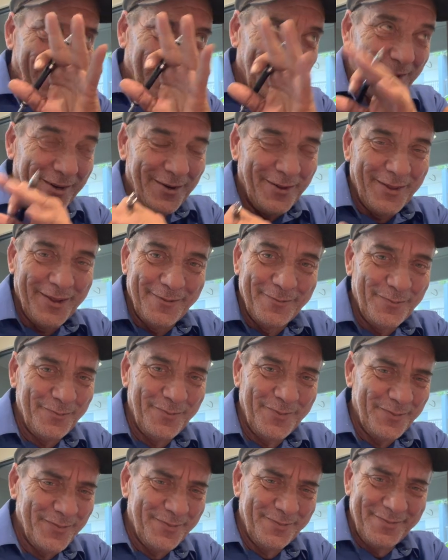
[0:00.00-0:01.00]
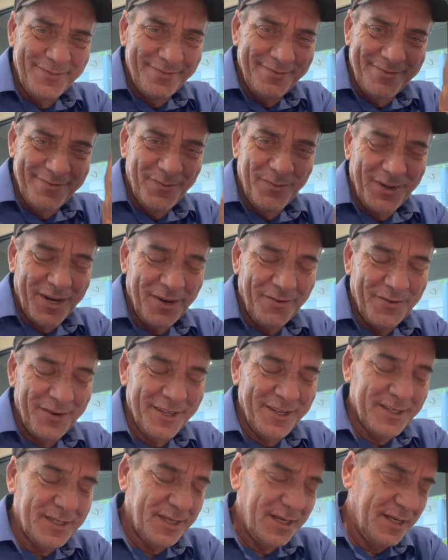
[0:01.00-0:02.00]
whatever
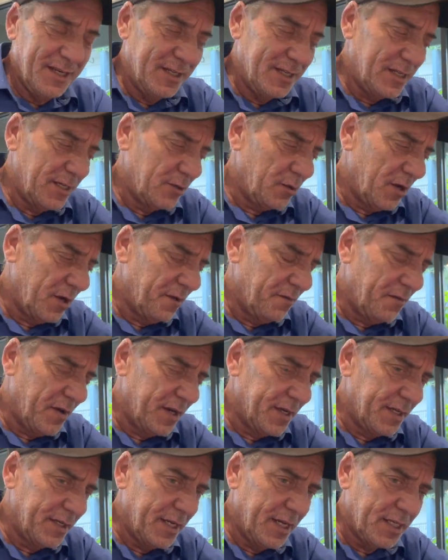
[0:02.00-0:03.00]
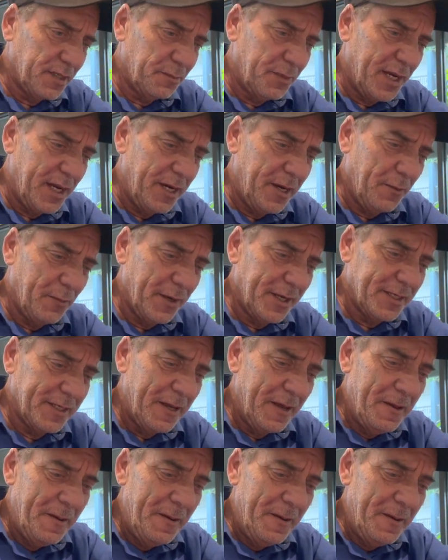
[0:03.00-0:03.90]
the cities to try to find a test. But anyways,